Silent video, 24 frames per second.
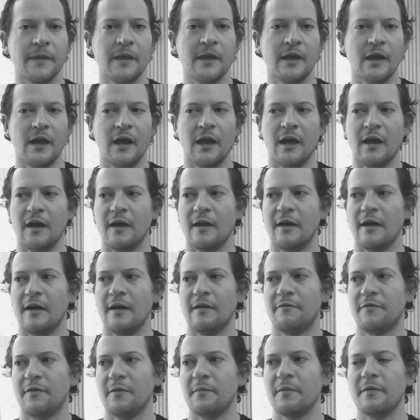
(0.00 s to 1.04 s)

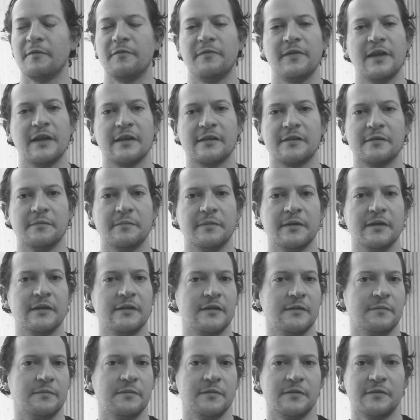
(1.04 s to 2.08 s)
From a
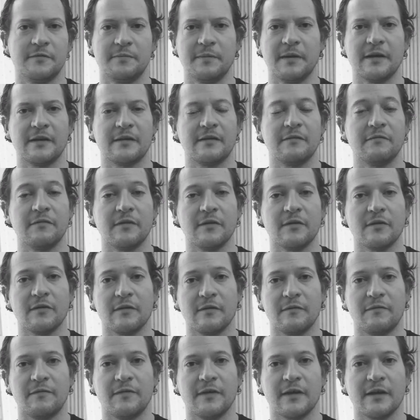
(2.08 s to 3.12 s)
flexibility perspective, you got
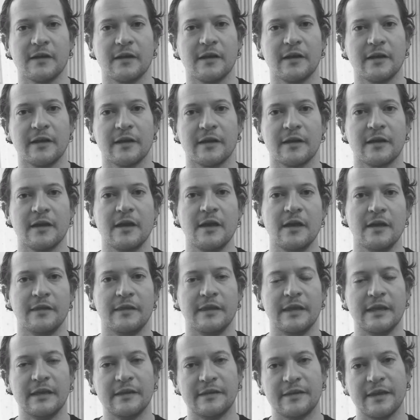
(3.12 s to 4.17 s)
the thing like
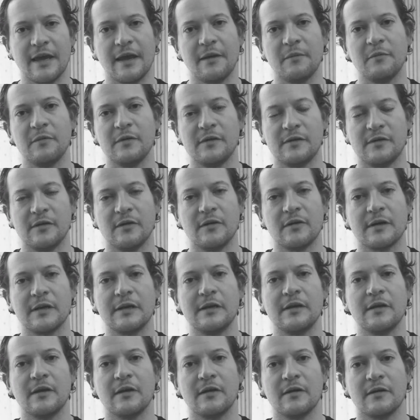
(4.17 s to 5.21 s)
the downward dog
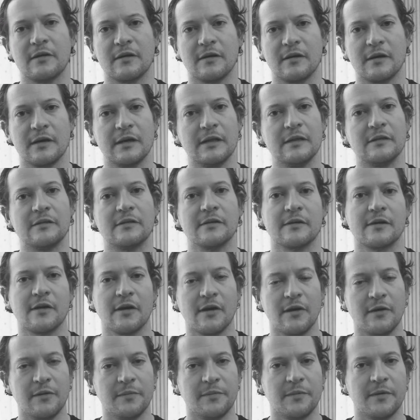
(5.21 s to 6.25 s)
in yoga into
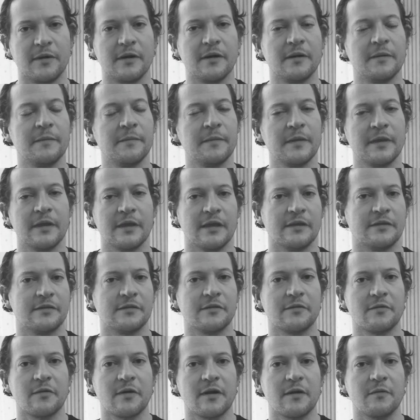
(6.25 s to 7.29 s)
cobra. That's a
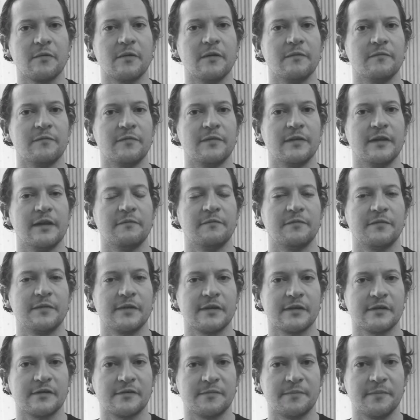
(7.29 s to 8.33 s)
great one for
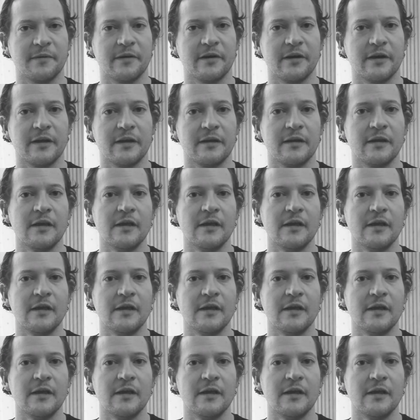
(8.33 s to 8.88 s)
lengthening the spine.